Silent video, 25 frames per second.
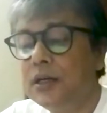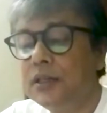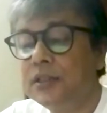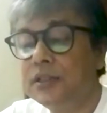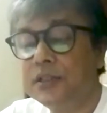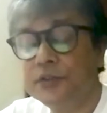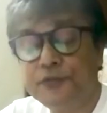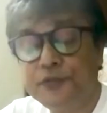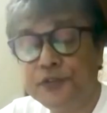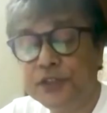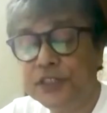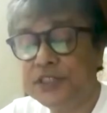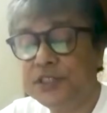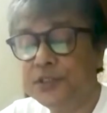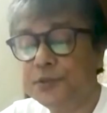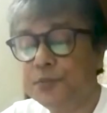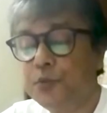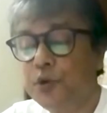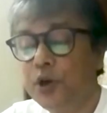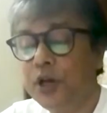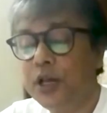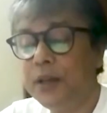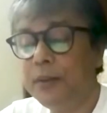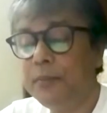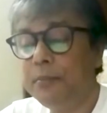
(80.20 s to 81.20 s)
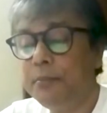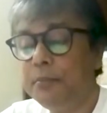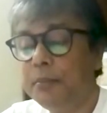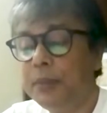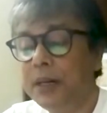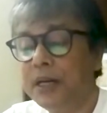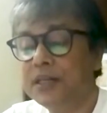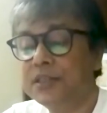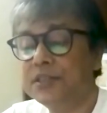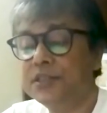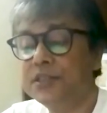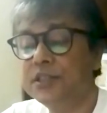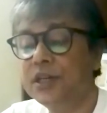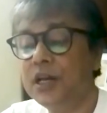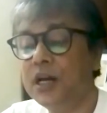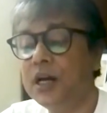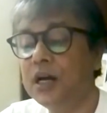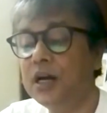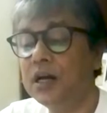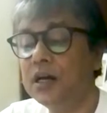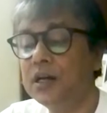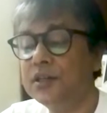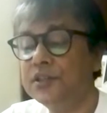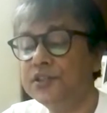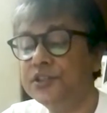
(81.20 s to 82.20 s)
The first poem,
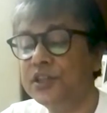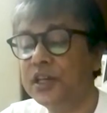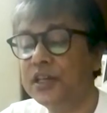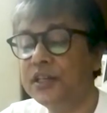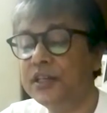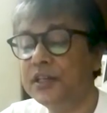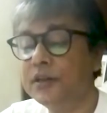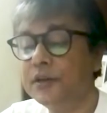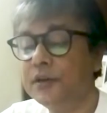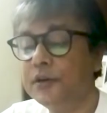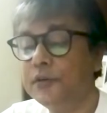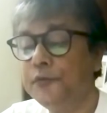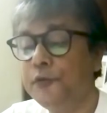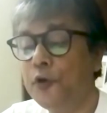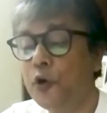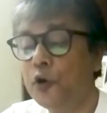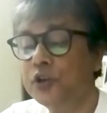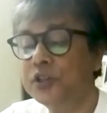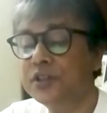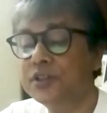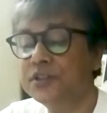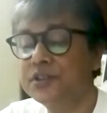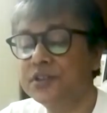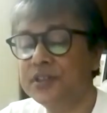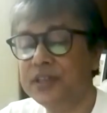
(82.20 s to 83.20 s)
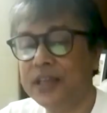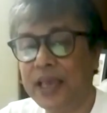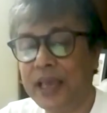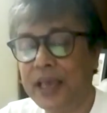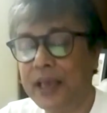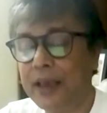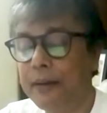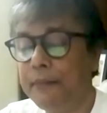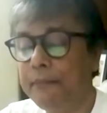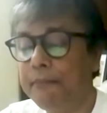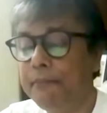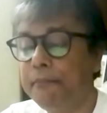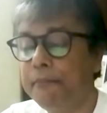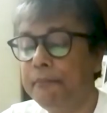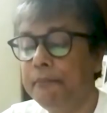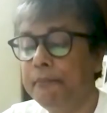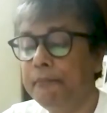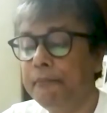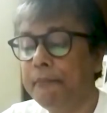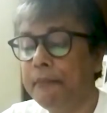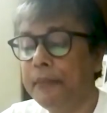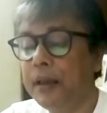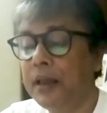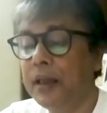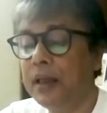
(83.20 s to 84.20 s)
Baksha Forest Camp,
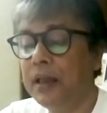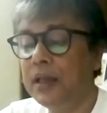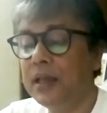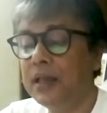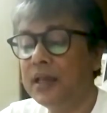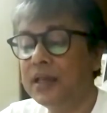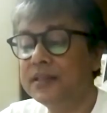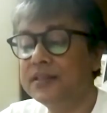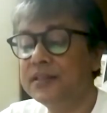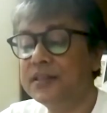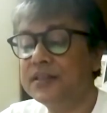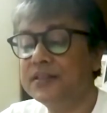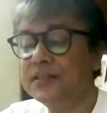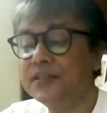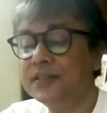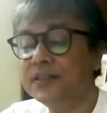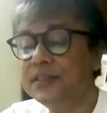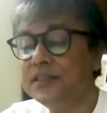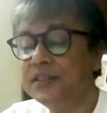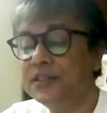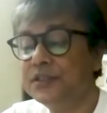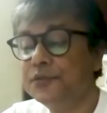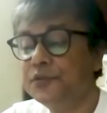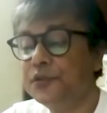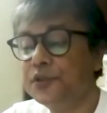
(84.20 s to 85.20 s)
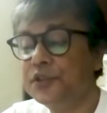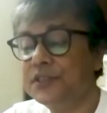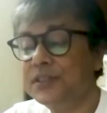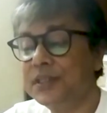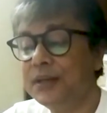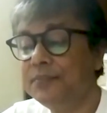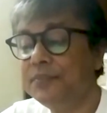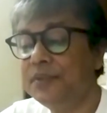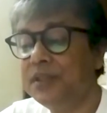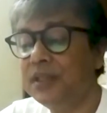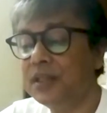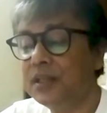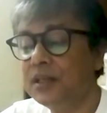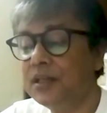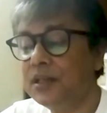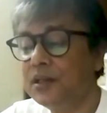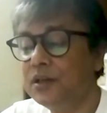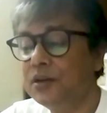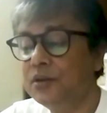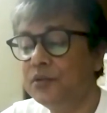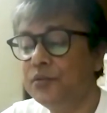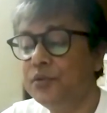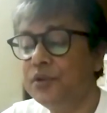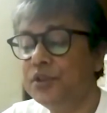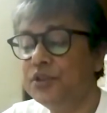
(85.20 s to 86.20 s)
is a search for something
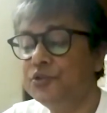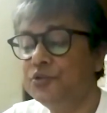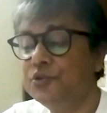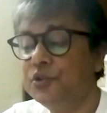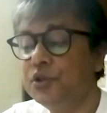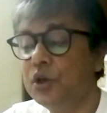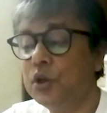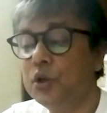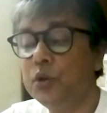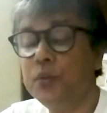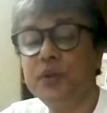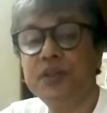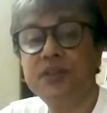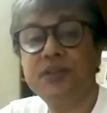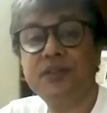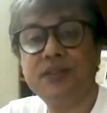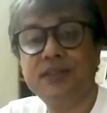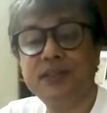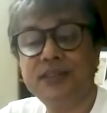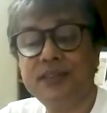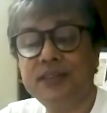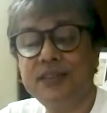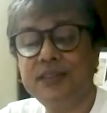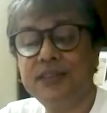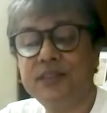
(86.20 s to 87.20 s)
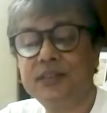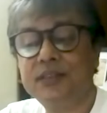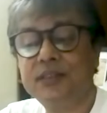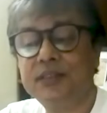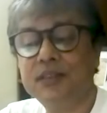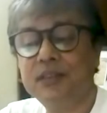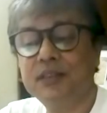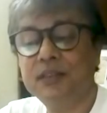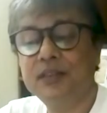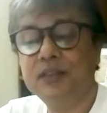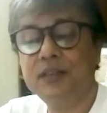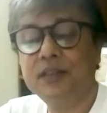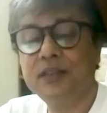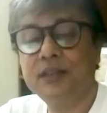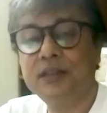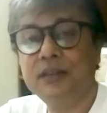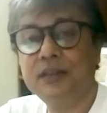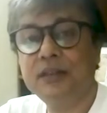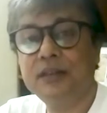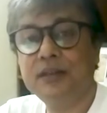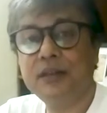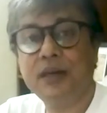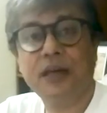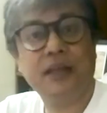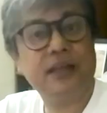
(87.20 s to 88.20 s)
which we always search
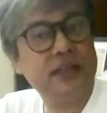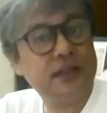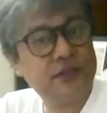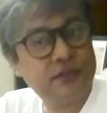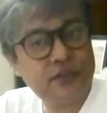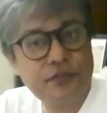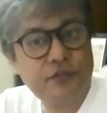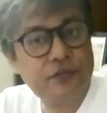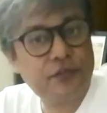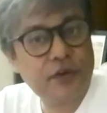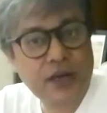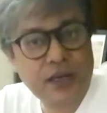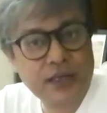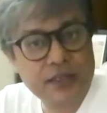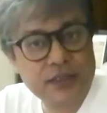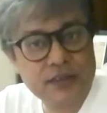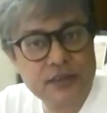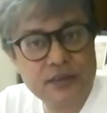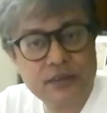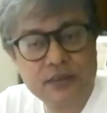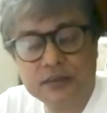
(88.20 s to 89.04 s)
and never find.